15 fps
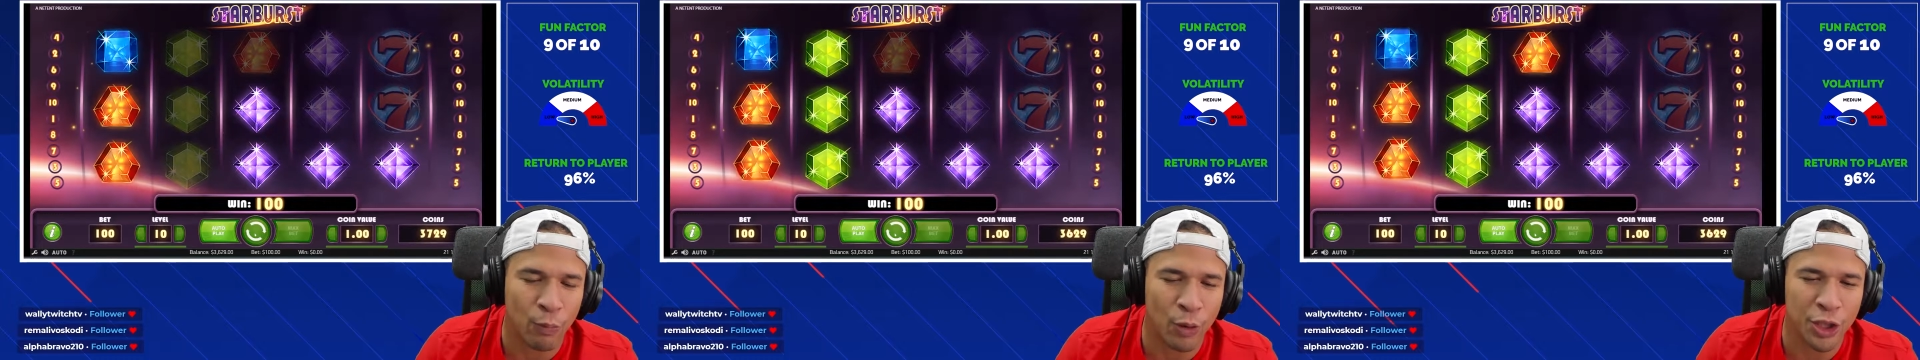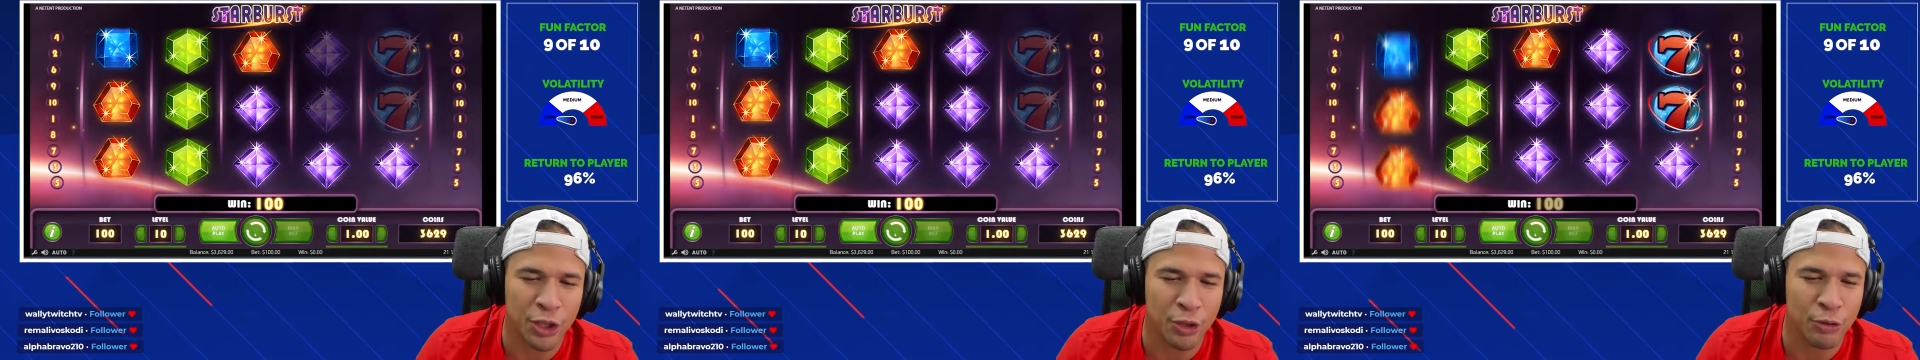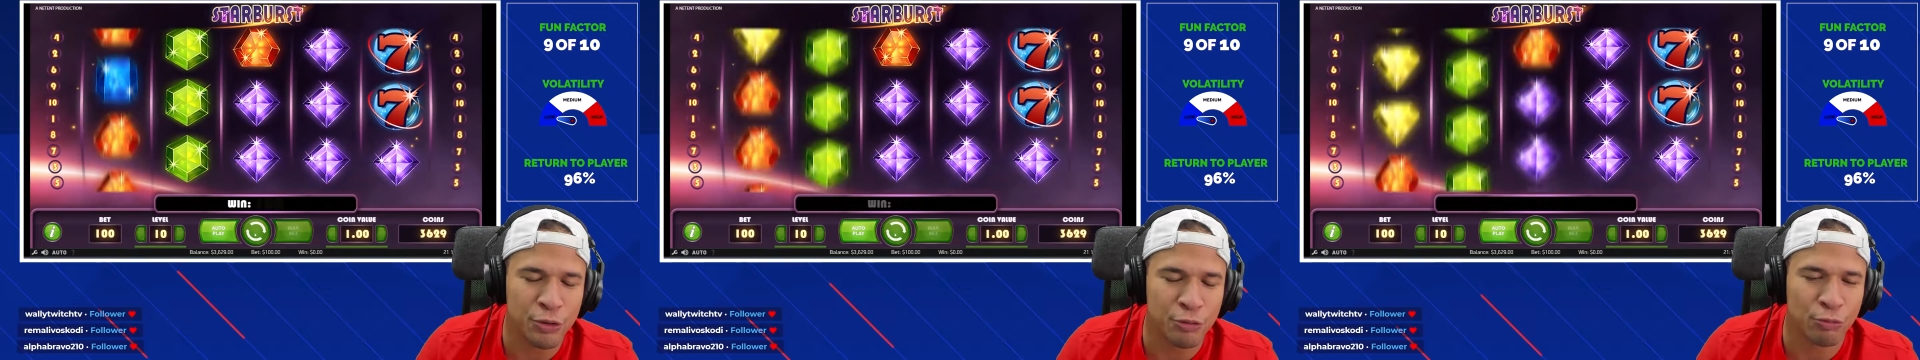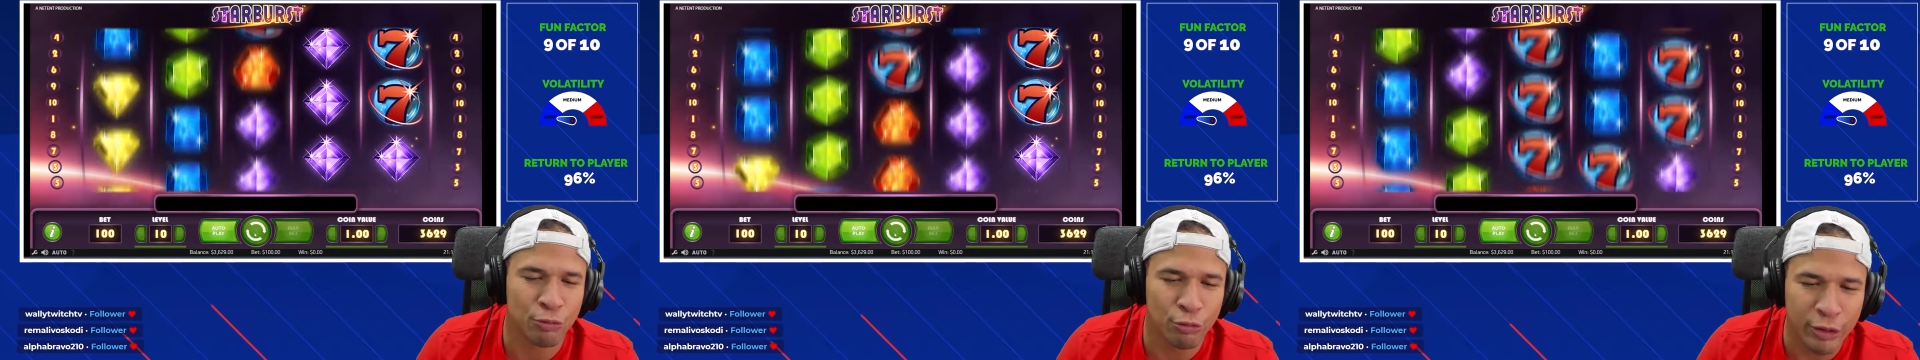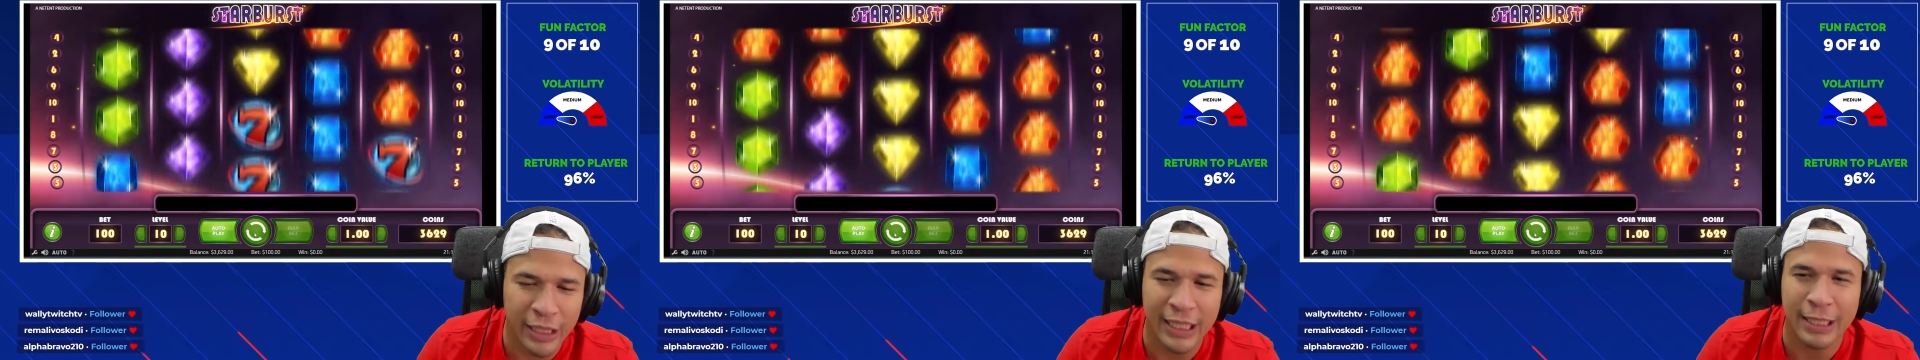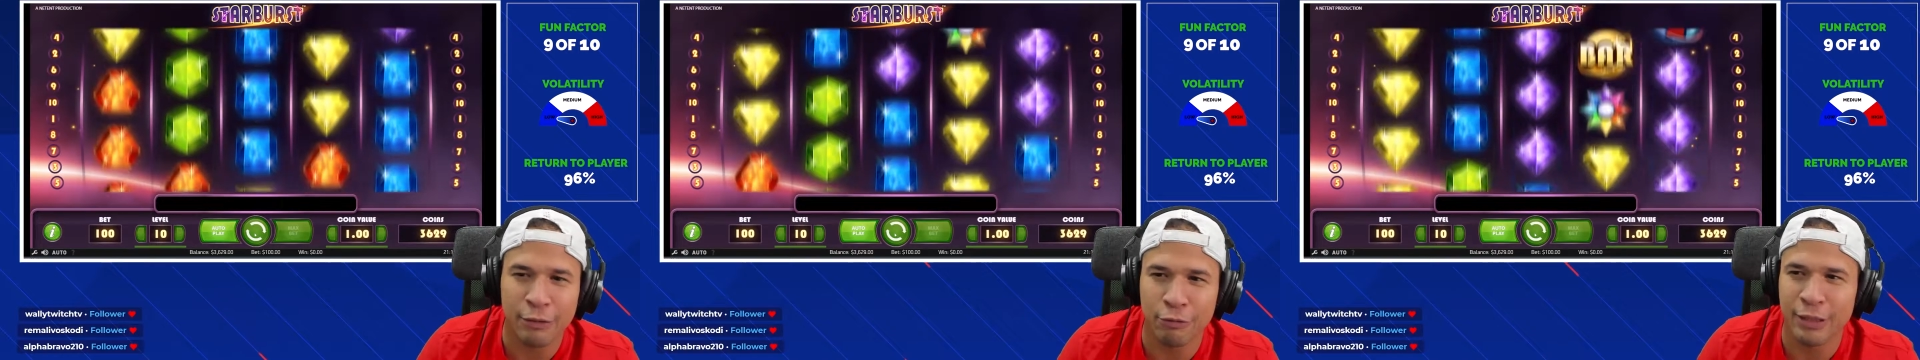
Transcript: one of those really,